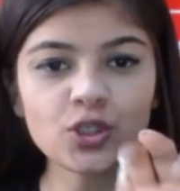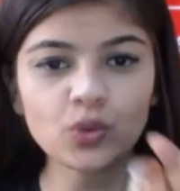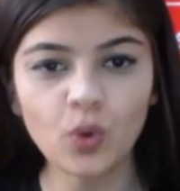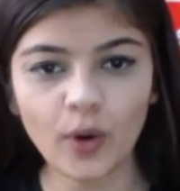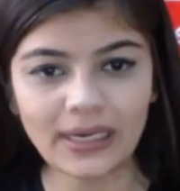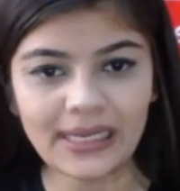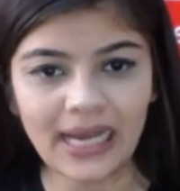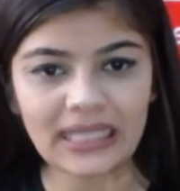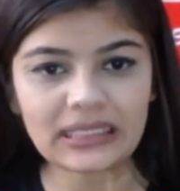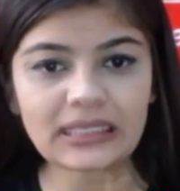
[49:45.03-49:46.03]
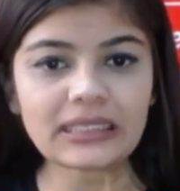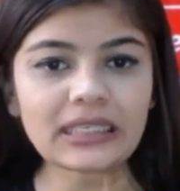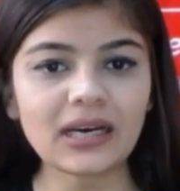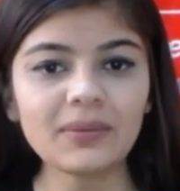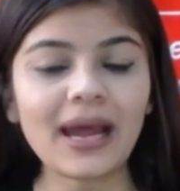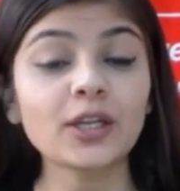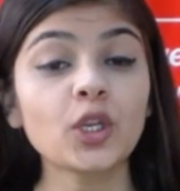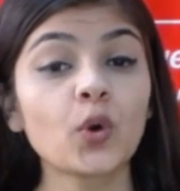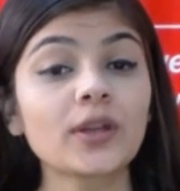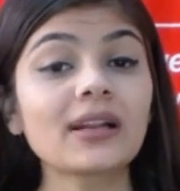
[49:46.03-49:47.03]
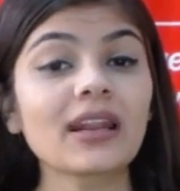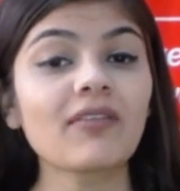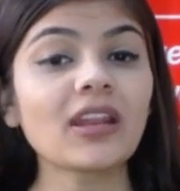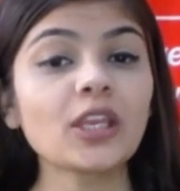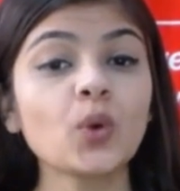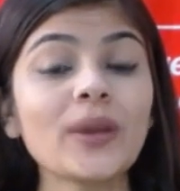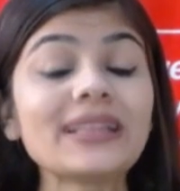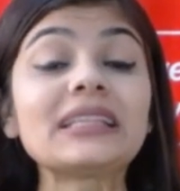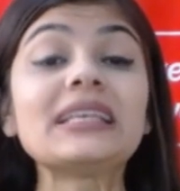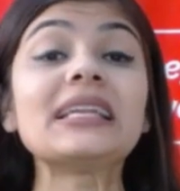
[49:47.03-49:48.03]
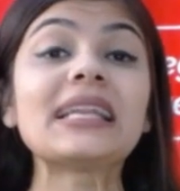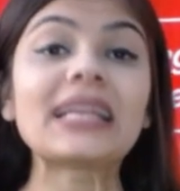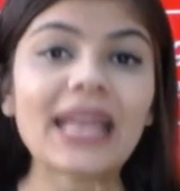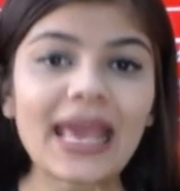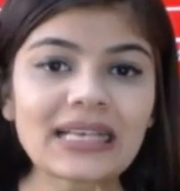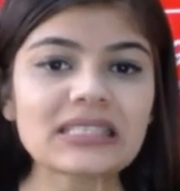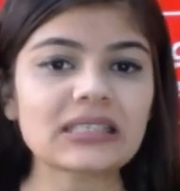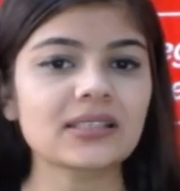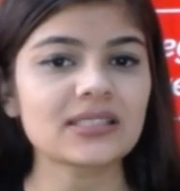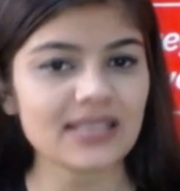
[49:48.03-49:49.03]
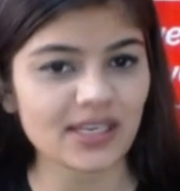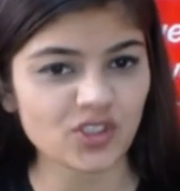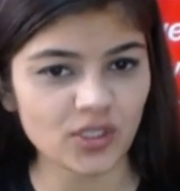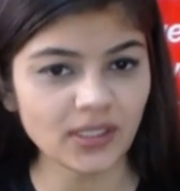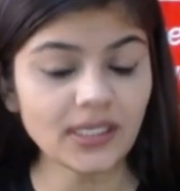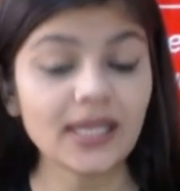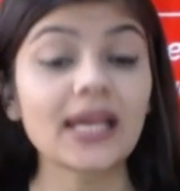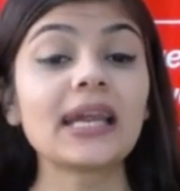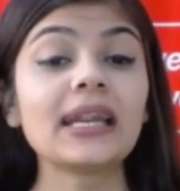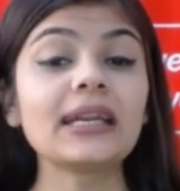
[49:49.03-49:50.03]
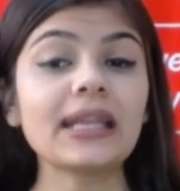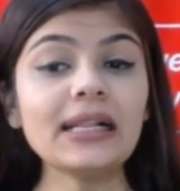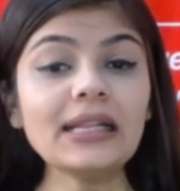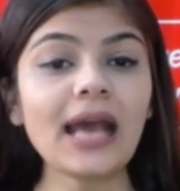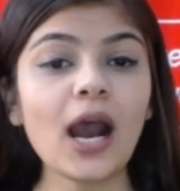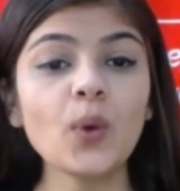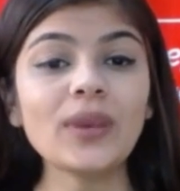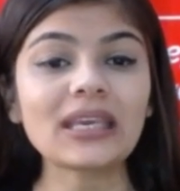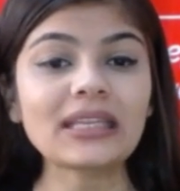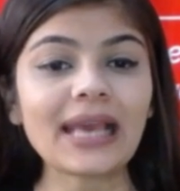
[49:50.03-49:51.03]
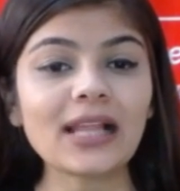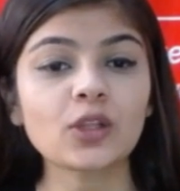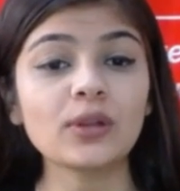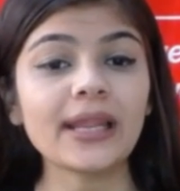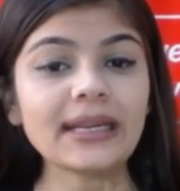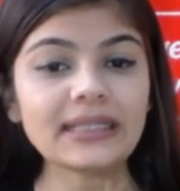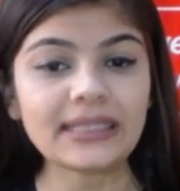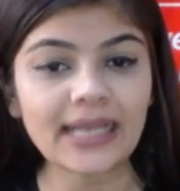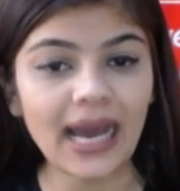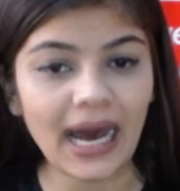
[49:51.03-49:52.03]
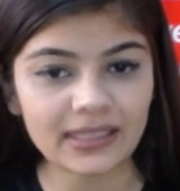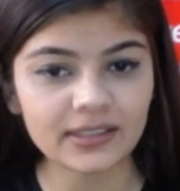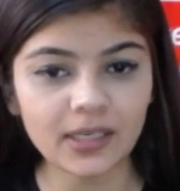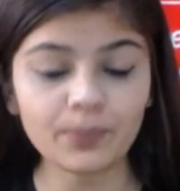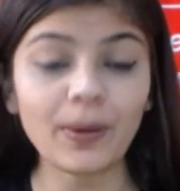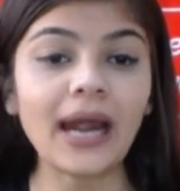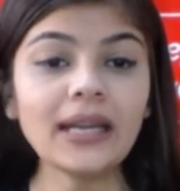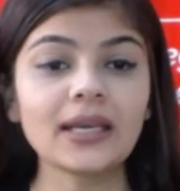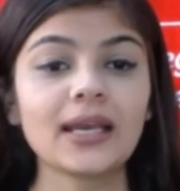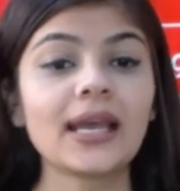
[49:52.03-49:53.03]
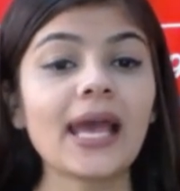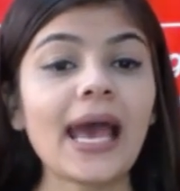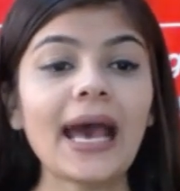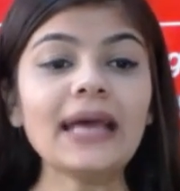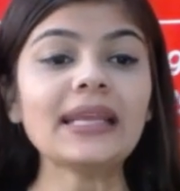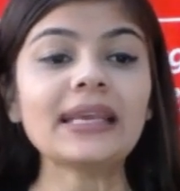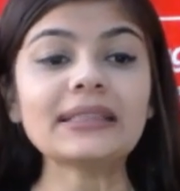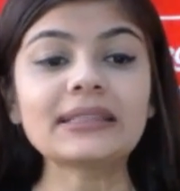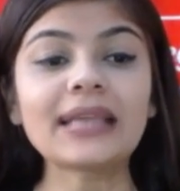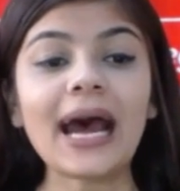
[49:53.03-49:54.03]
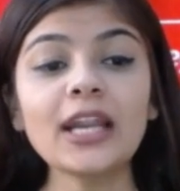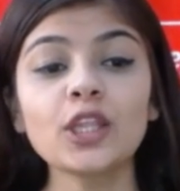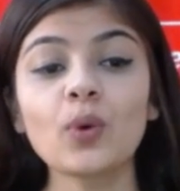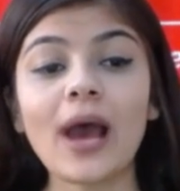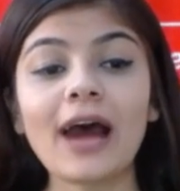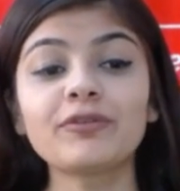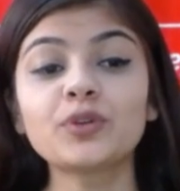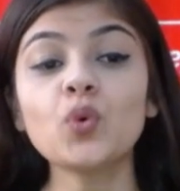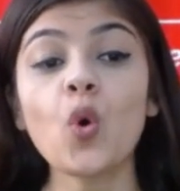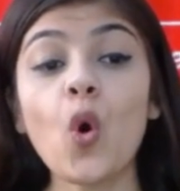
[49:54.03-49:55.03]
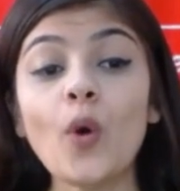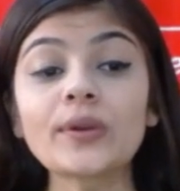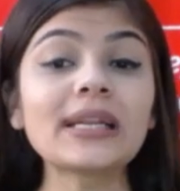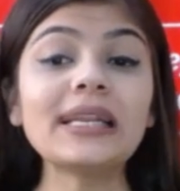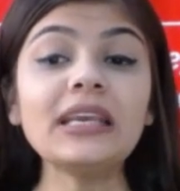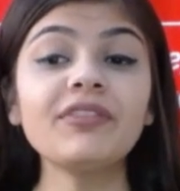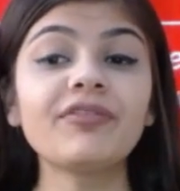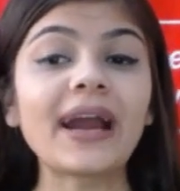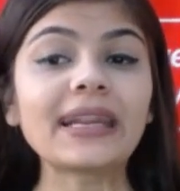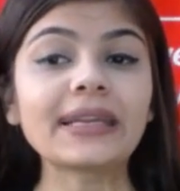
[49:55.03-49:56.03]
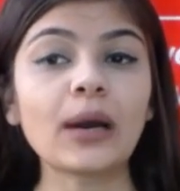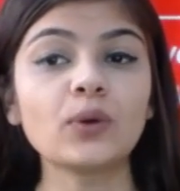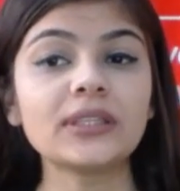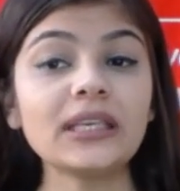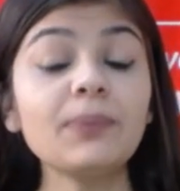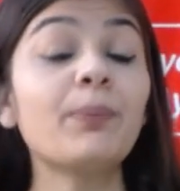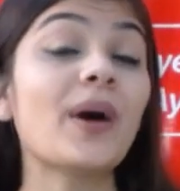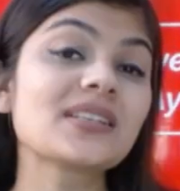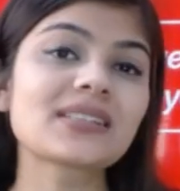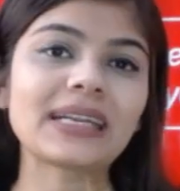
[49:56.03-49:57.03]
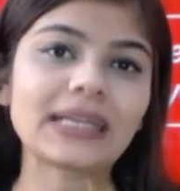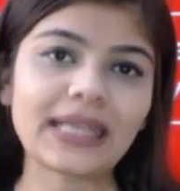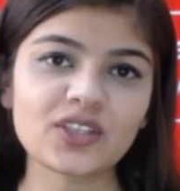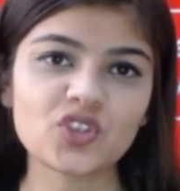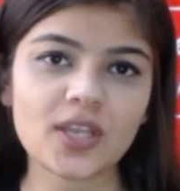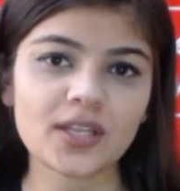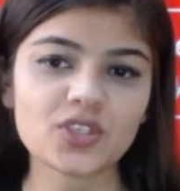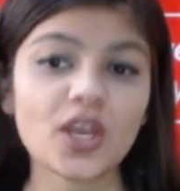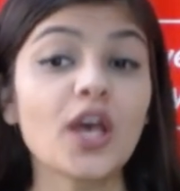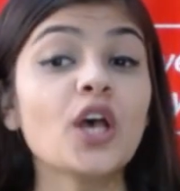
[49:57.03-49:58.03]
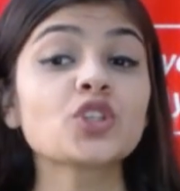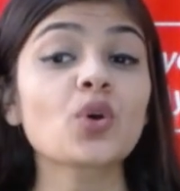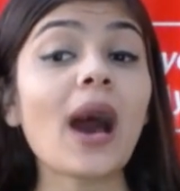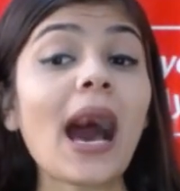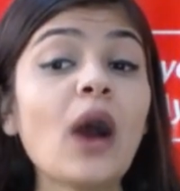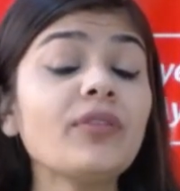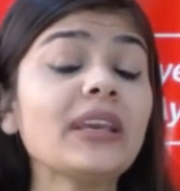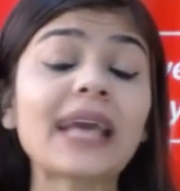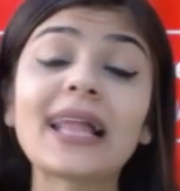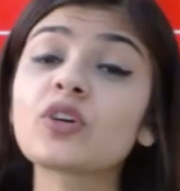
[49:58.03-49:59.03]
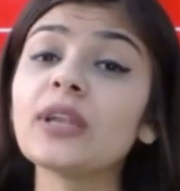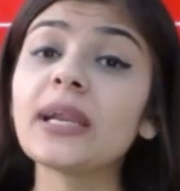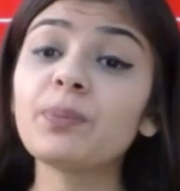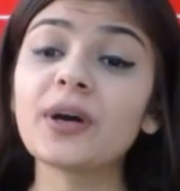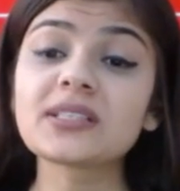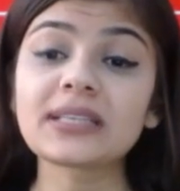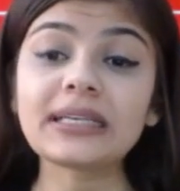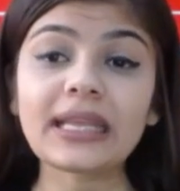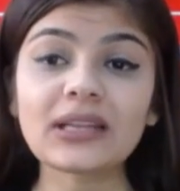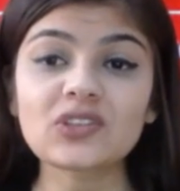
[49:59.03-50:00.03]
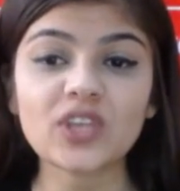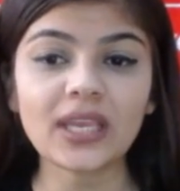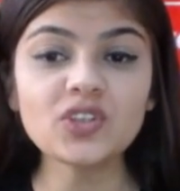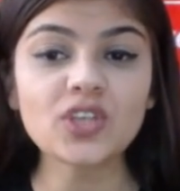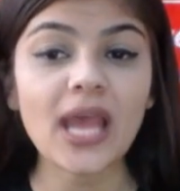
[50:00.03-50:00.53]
two only, other income and total revenue, in the next session. Till now, we can calculate the other part. and in that you have to only find out the percentage change. So how we calculate percentage change?